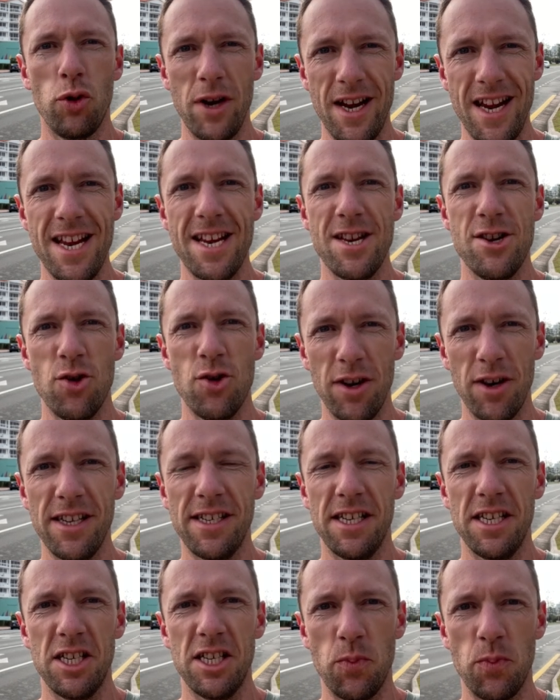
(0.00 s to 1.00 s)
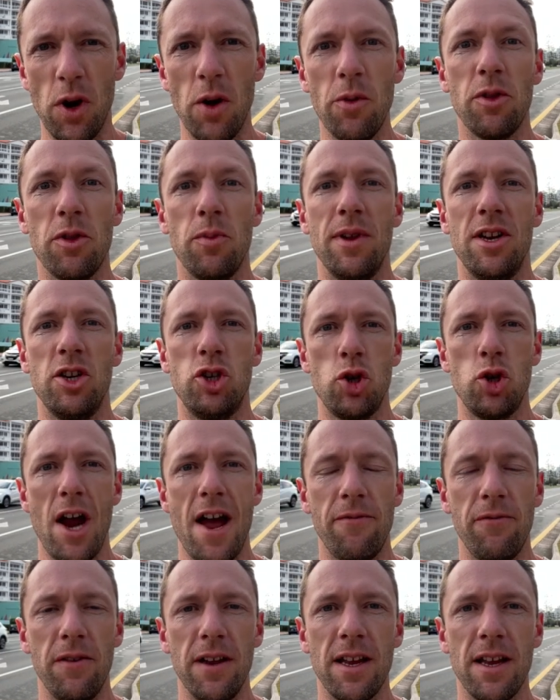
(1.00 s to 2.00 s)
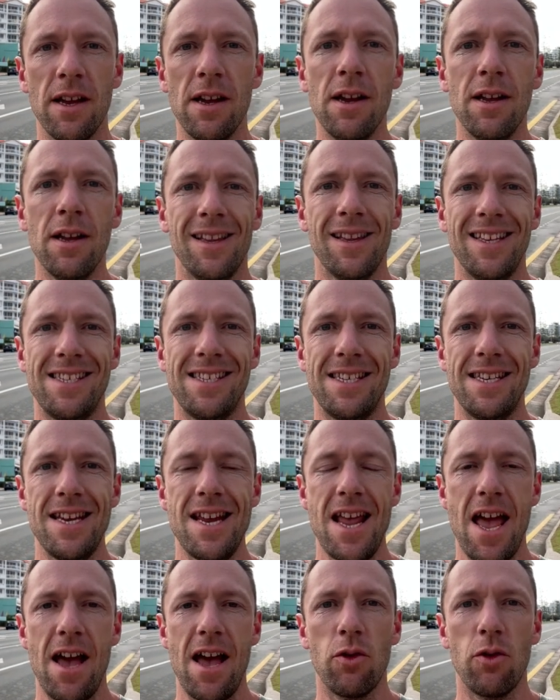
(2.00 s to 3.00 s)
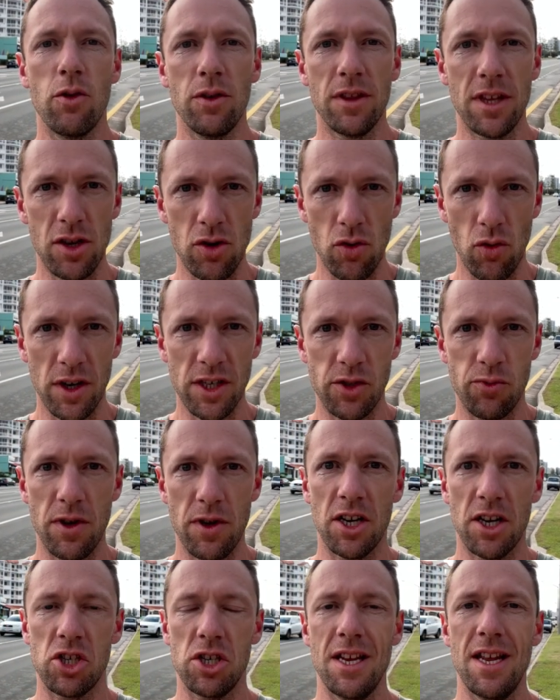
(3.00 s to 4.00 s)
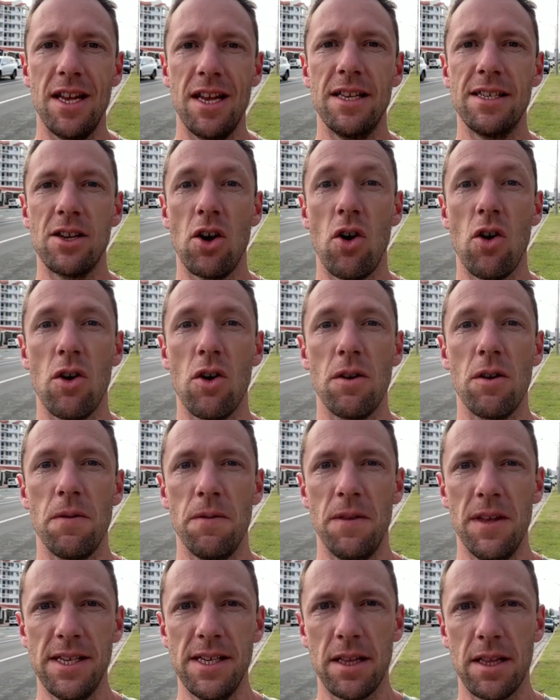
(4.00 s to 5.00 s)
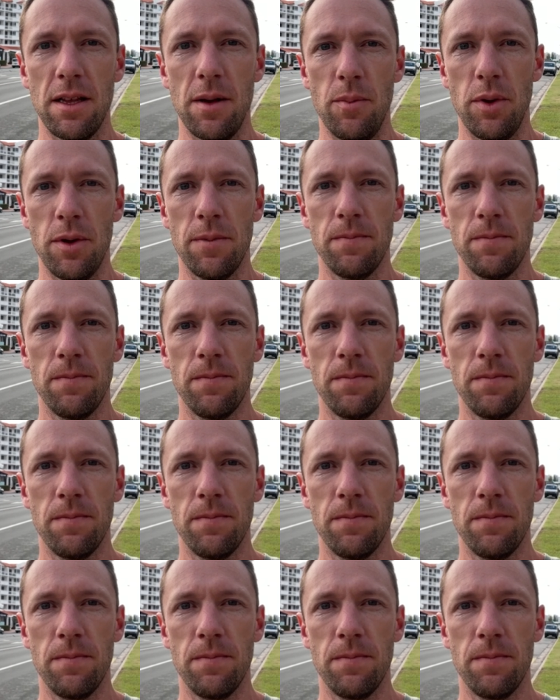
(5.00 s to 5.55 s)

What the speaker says: pretty noisy spot with a bit of traffic, let's see how good the noise reduction is on this clip.